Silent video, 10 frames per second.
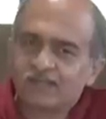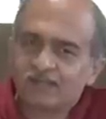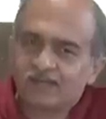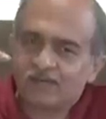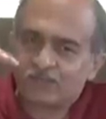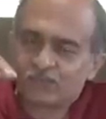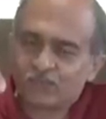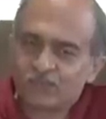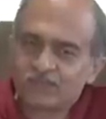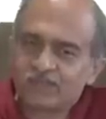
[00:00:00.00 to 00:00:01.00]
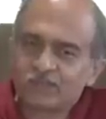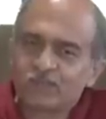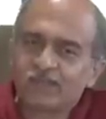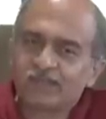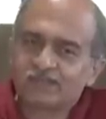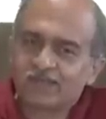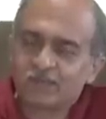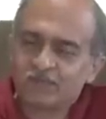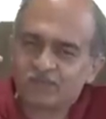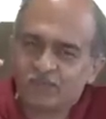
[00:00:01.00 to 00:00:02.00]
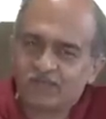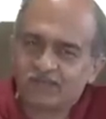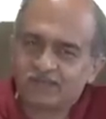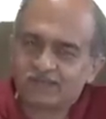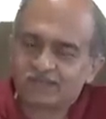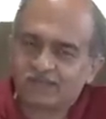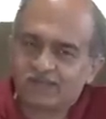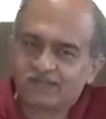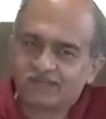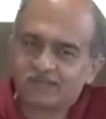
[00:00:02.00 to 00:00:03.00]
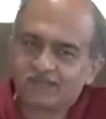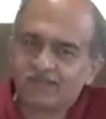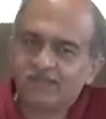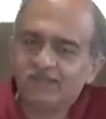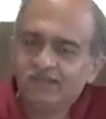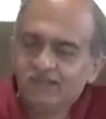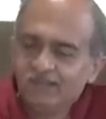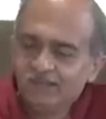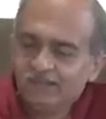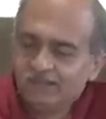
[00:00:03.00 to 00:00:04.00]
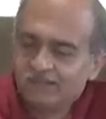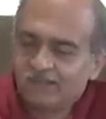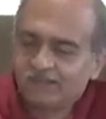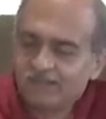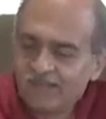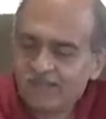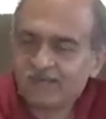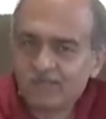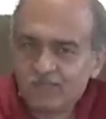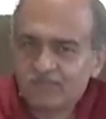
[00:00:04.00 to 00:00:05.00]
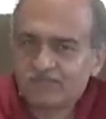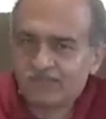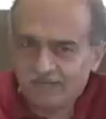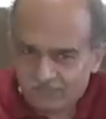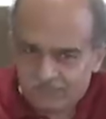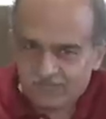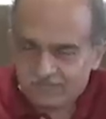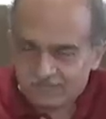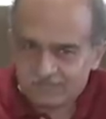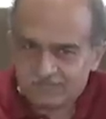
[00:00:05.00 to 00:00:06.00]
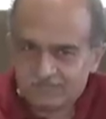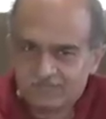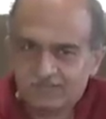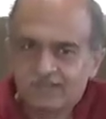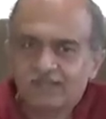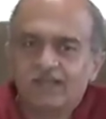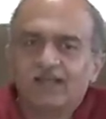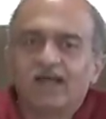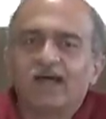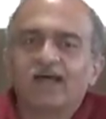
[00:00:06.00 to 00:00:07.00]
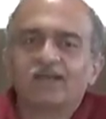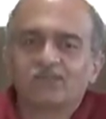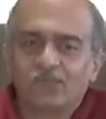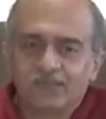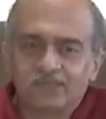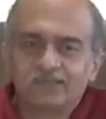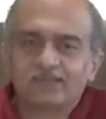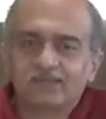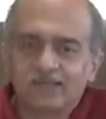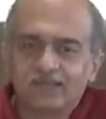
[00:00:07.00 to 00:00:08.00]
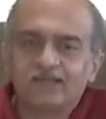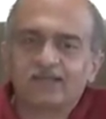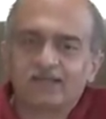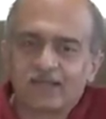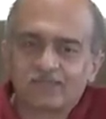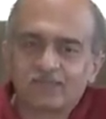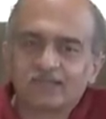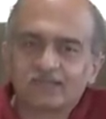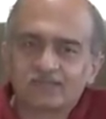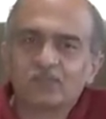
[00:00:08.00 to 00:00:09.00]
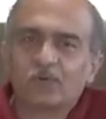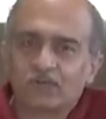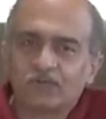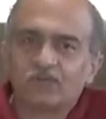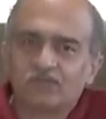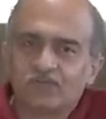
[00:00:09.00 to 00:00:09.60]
and control the ruling establishment in this country, that their commercial interests are what is really driving this model of